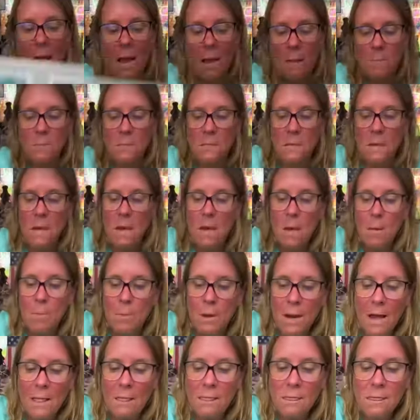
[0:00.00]
stamps.
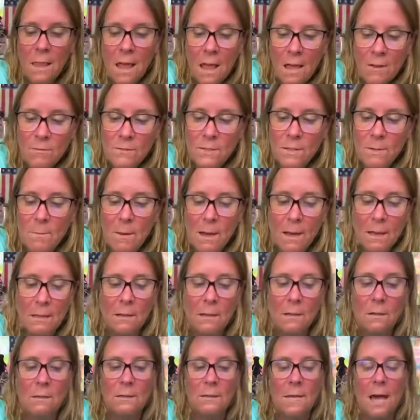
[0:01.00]
But I love to
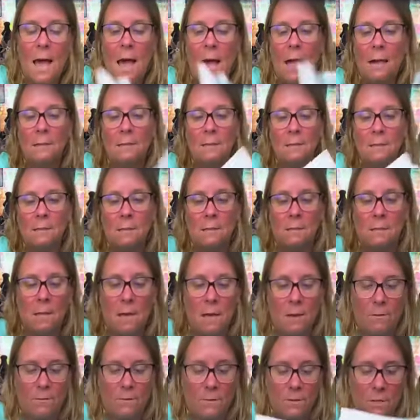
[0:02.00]
make little tags and
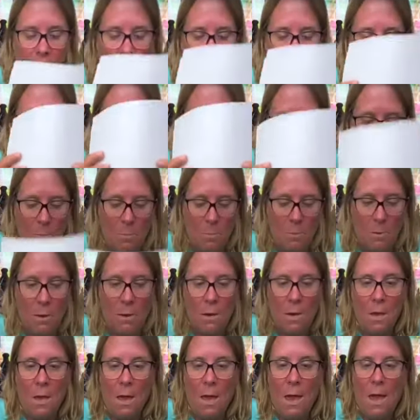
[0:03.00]
stuff to keep
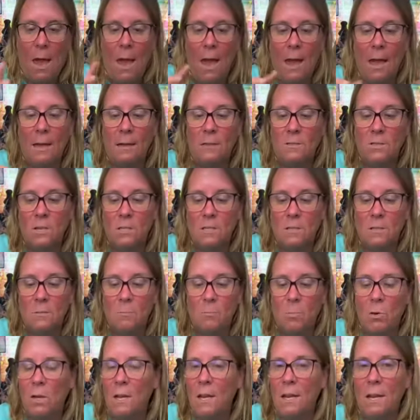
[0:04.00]
and
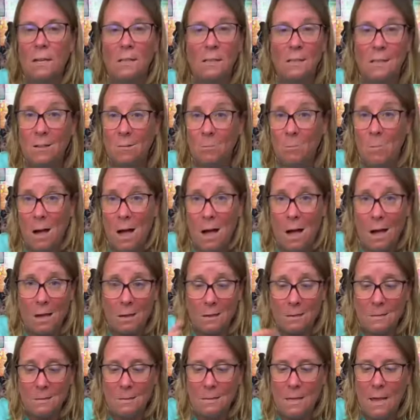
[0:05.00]
just put in a little
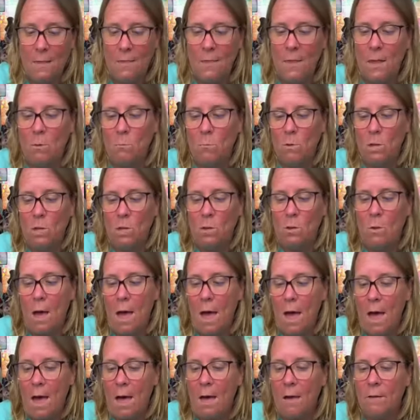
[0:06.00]
box. And then when you
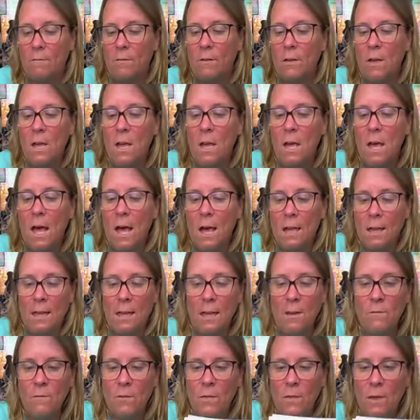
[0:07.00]
have a
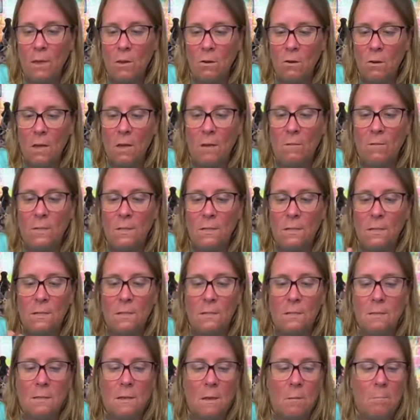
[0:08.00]
gift that you're giving
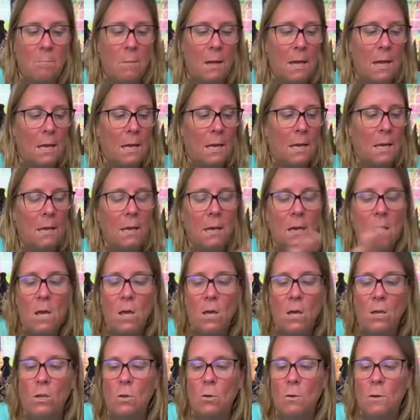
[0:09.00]
to somebody,
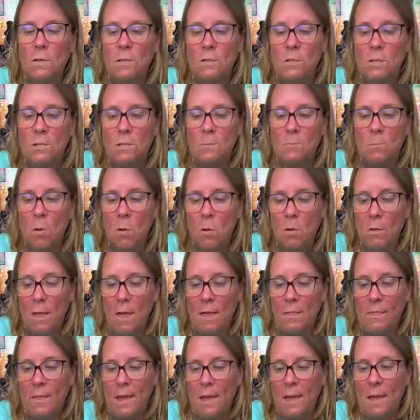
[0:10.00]
you can just pull
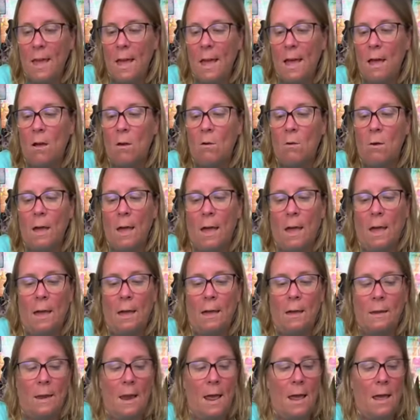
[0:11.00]
that thing out
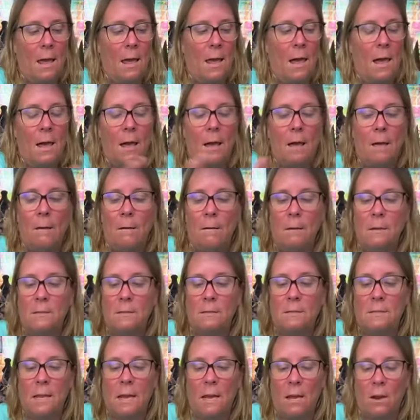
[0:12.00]
and uh,
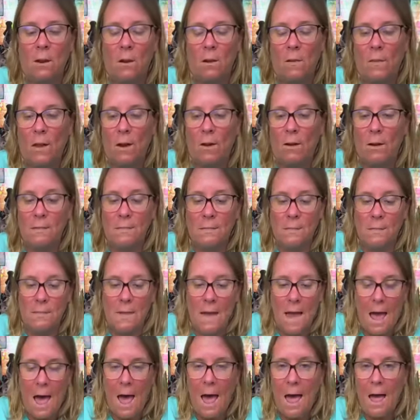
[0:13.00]
stick it on there as a
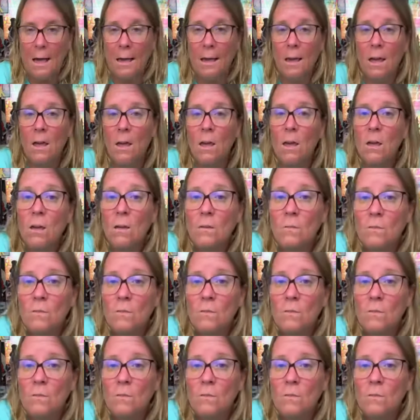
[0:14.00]
tag